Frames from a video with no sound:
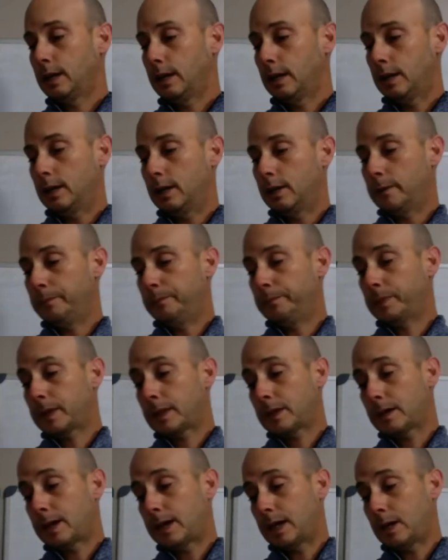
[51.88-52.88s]
Um,
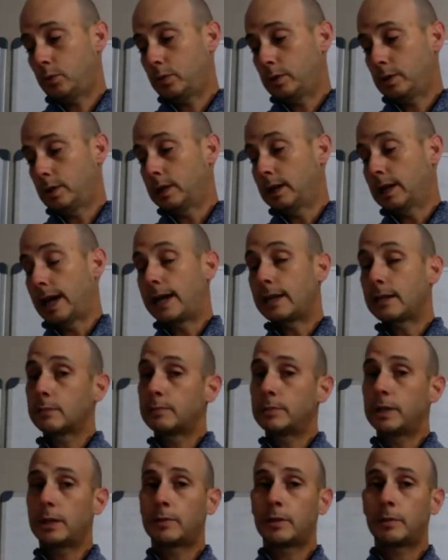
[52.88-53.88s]
I would like to
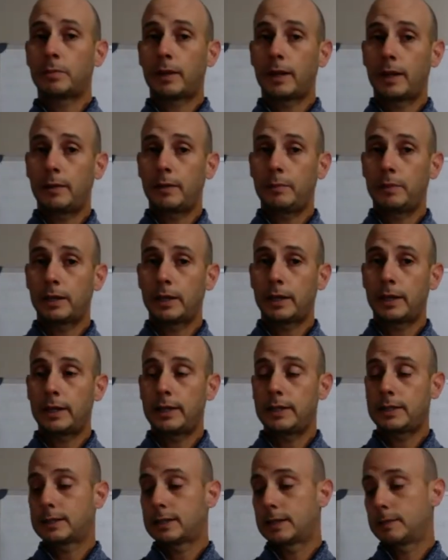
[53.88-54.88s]
be able to play
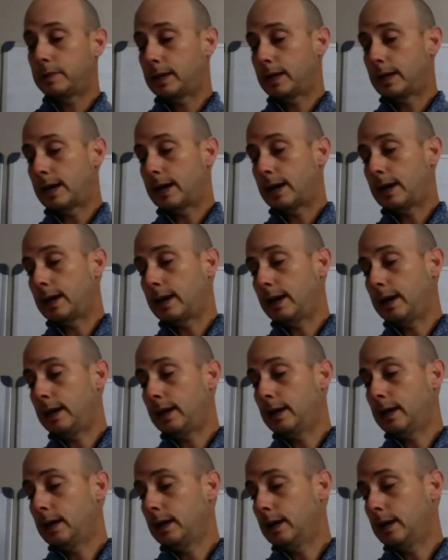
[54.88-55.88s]
blades, but
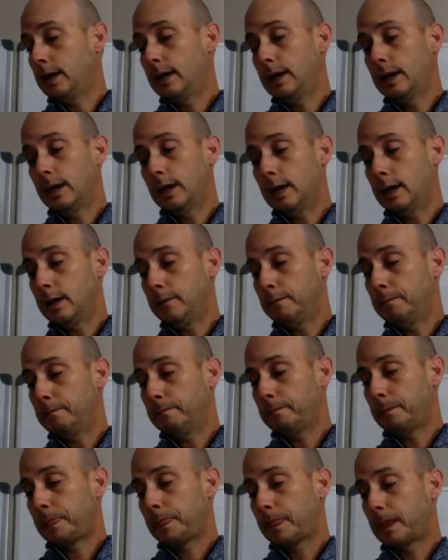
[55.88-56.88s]
I,
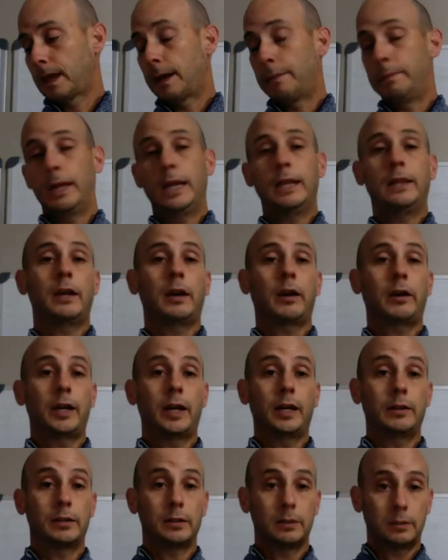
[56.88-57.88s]
um, I'm not there
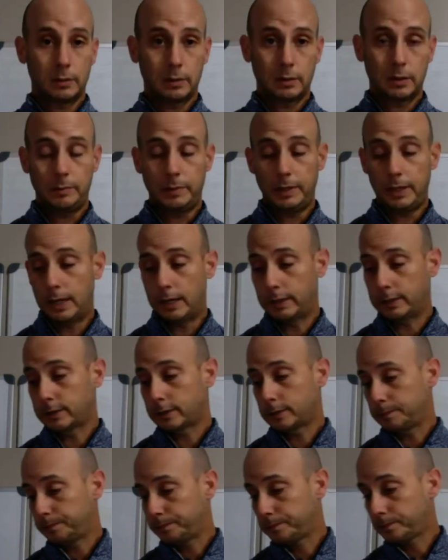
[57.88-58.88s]
yet, to be
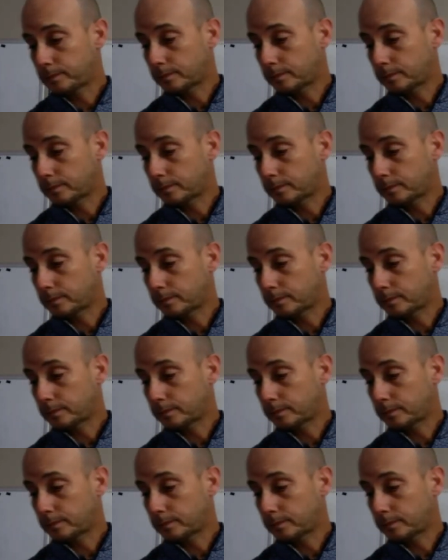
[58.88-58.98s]
honest.